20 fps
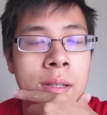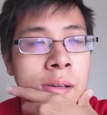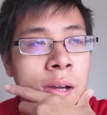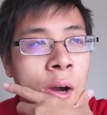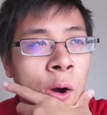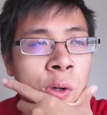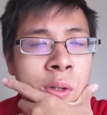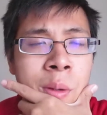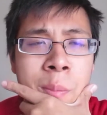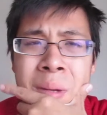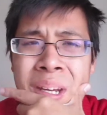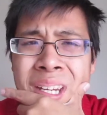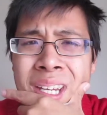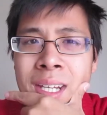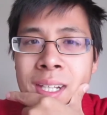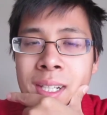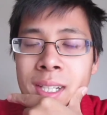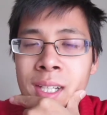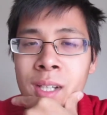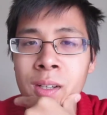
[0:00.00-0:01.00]
are they
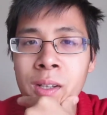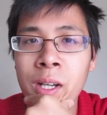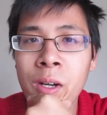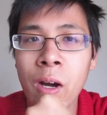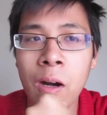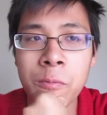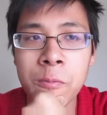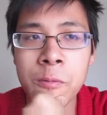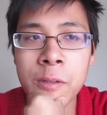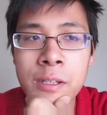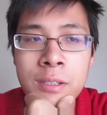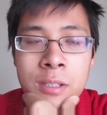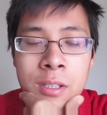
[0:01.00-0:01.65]
making a killing off of this?